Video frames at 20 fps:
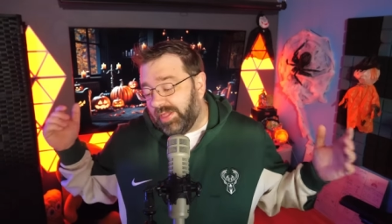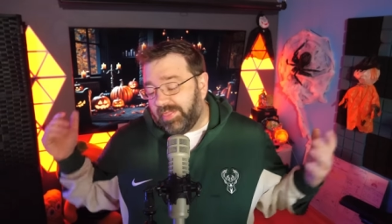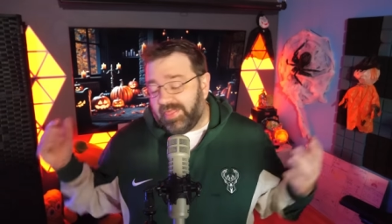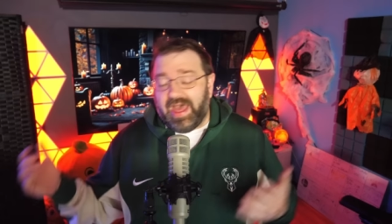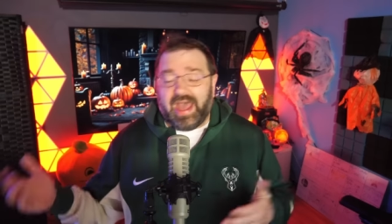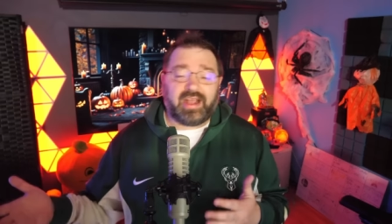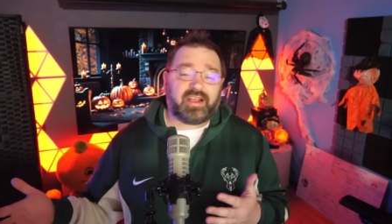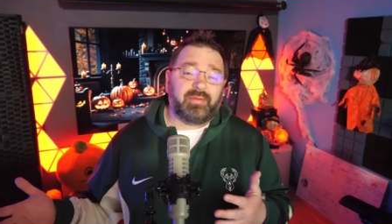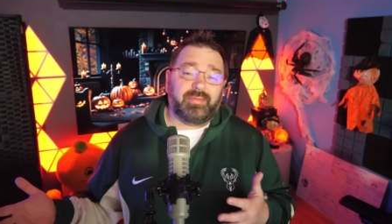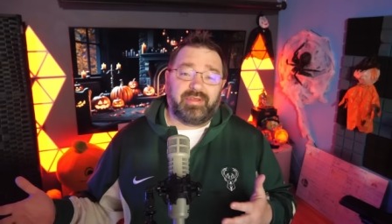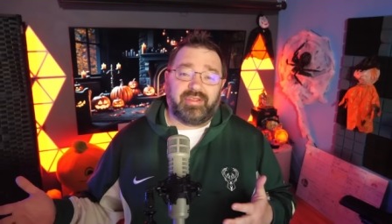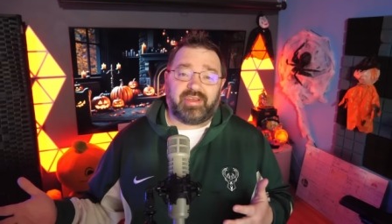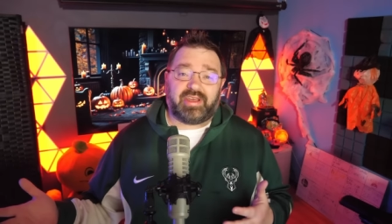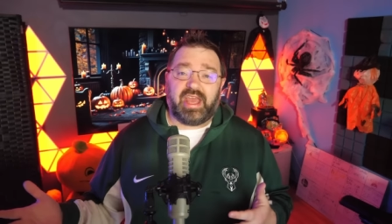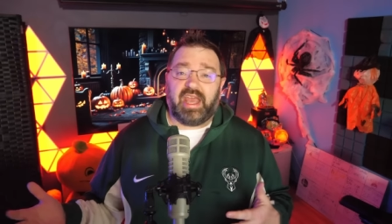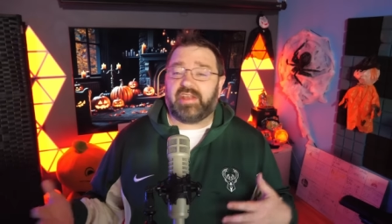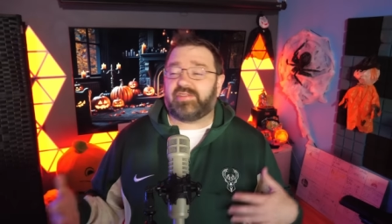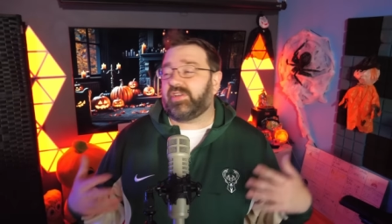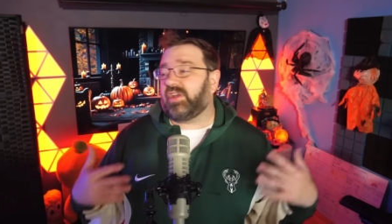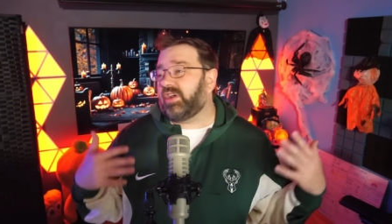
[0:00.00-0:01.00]
that could be the
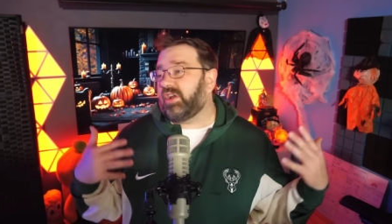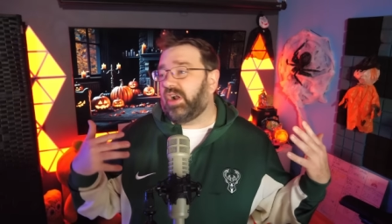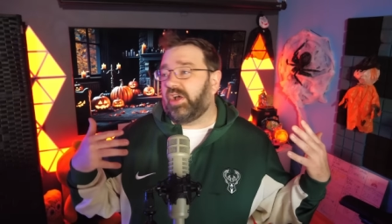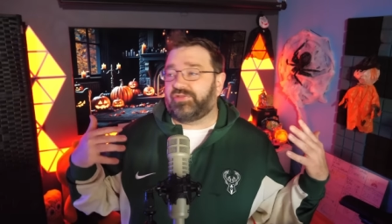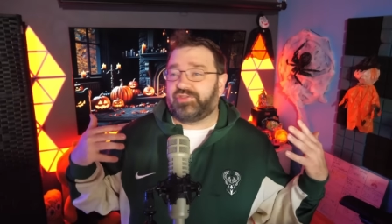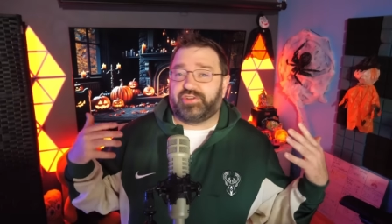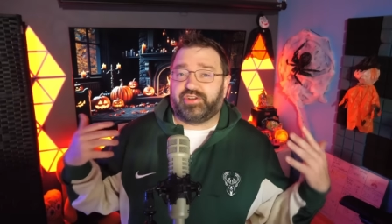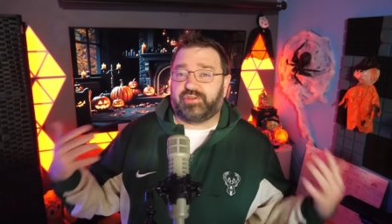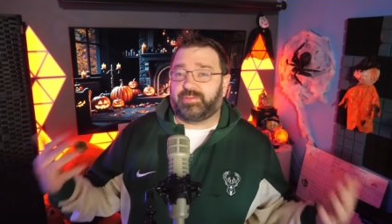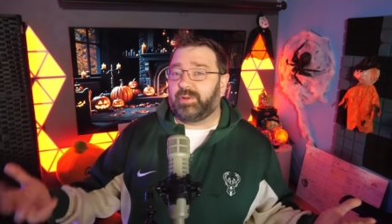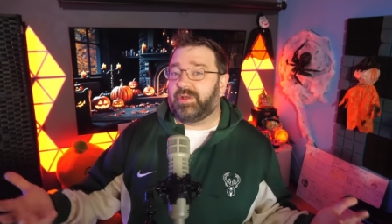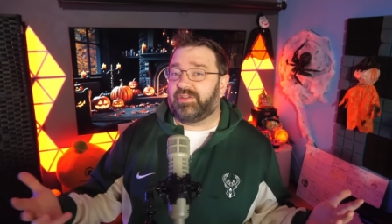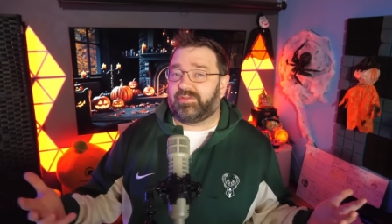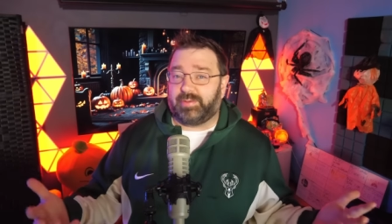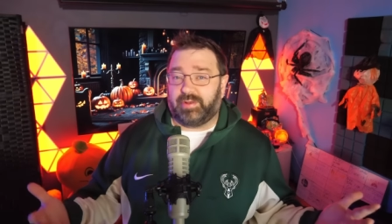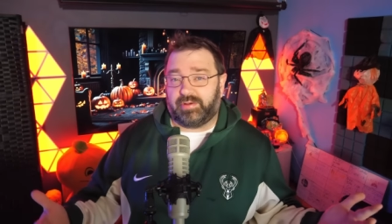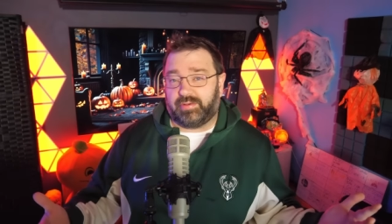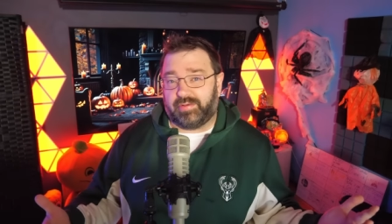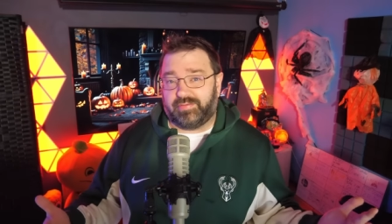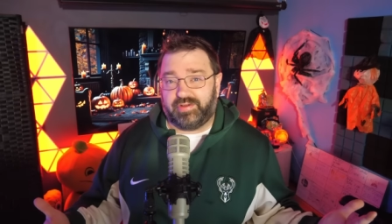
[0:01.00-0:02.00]
case. It could also just be it's
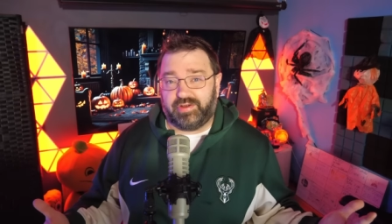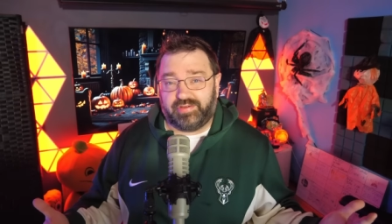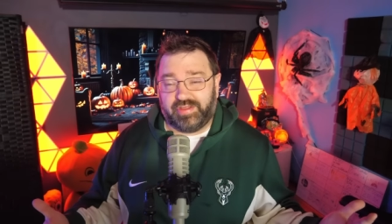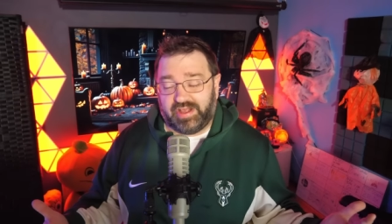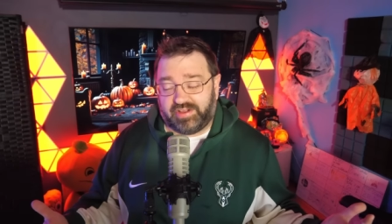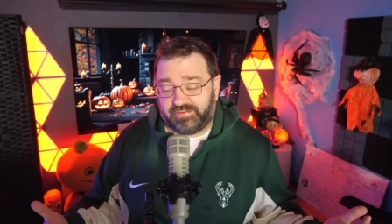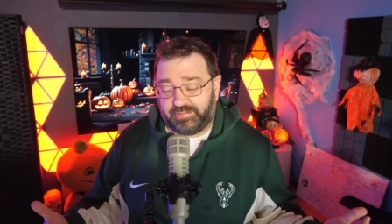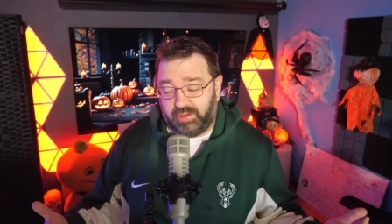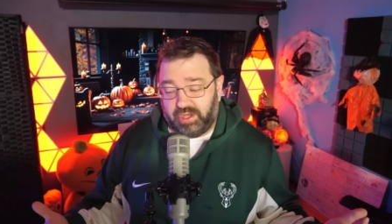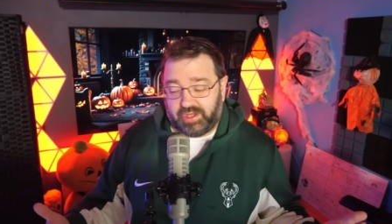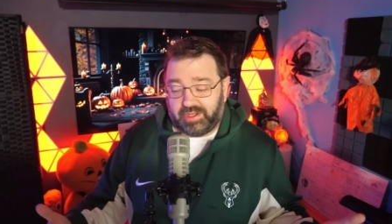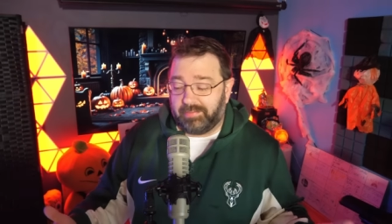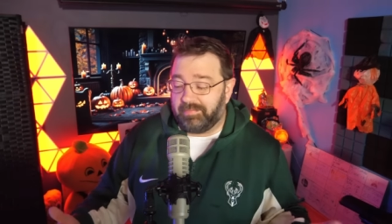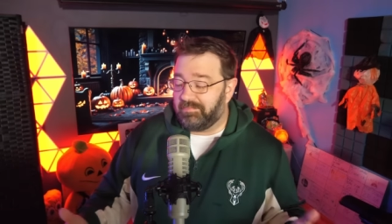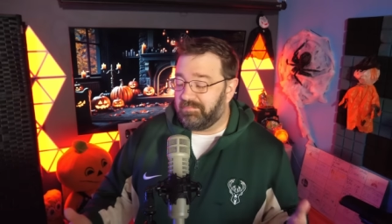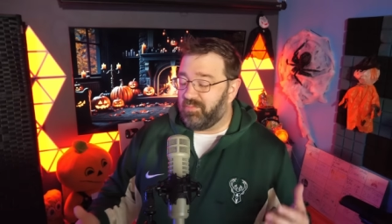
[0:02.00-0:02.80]
being revealed next week